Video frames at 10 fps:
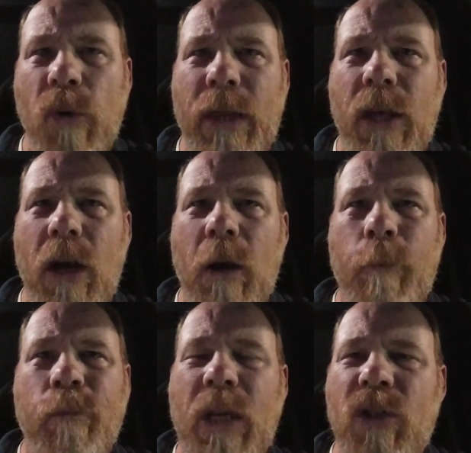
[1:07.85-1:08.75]
right there.
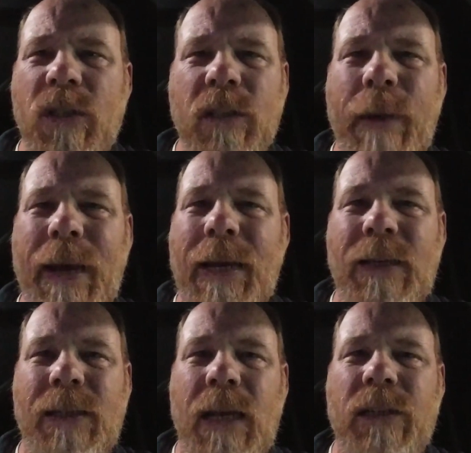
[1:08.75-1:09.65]
It just doesn't make
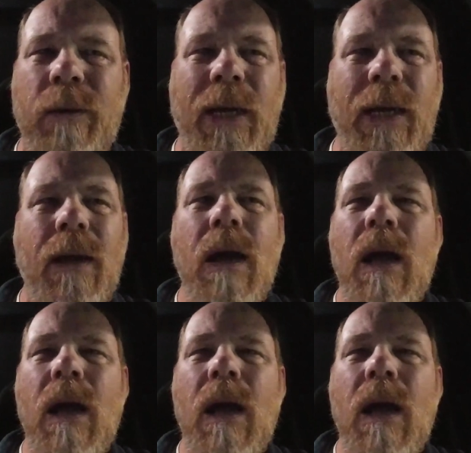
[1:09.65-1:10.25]
any sense to me.